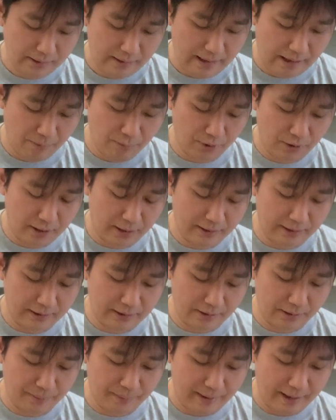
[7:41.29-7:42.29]
and we'll cut it
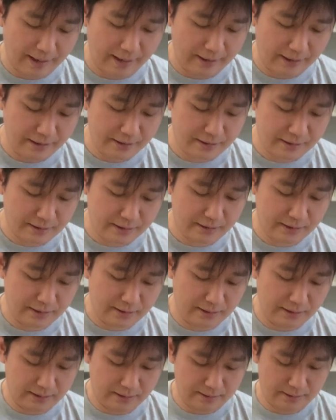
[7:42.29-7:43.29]
on the bias.
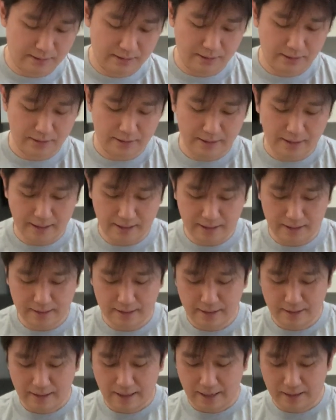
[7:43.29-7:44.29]
Okay,
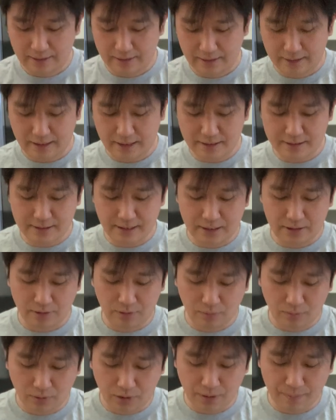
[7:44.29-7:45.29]
and like I said,
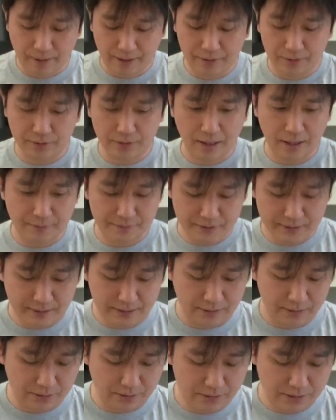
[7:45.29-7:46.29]
don't worry about your knife
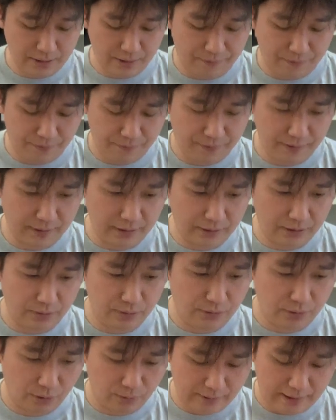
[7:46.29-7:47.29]
skills. If you feel like
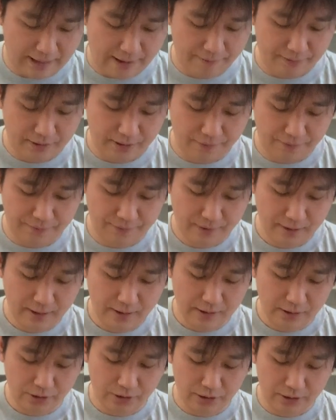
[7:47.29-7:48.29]
you don't have
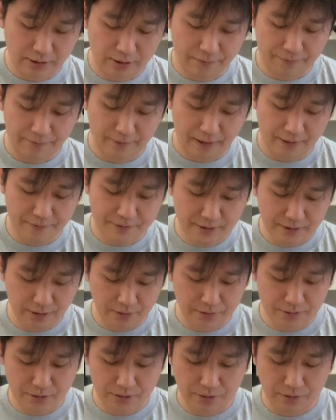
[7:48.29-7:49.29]
good enough knife
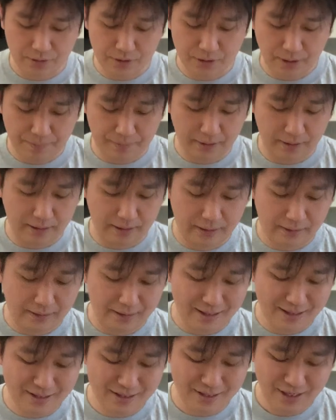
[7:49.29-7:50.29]
skills to do something like
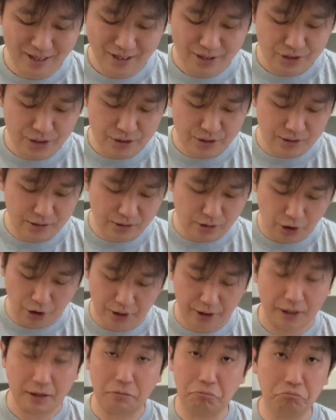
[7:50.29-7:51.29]
this, just
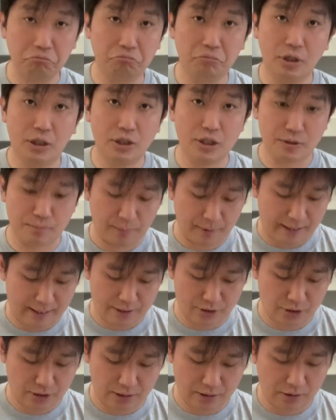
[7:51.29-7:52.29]
cook it. You can just
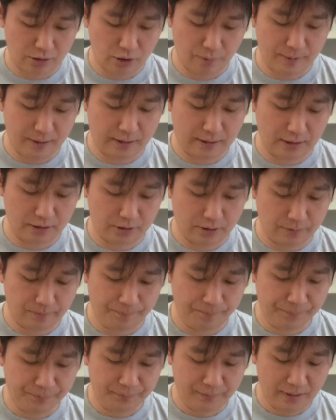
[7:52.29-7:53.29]
blanch it, no big deal.
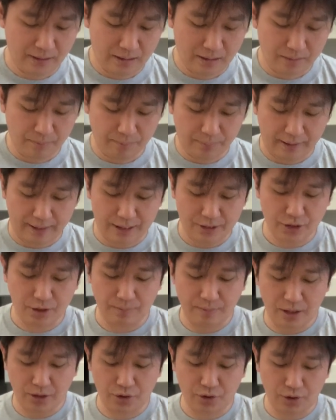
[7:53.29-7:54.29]
Blanch
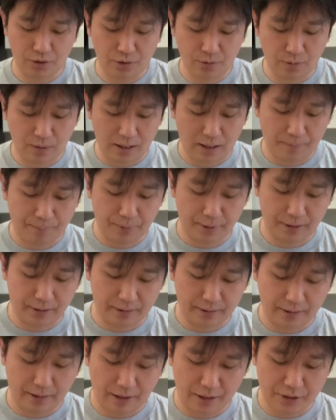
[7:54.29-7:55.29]
it, make sure you put it
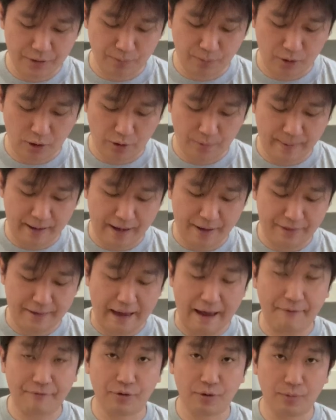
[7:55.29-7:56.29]
in an ice water bath
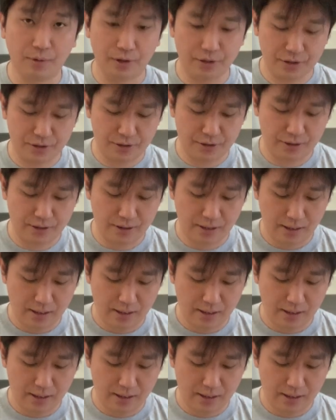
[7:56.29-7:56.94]
afterwards,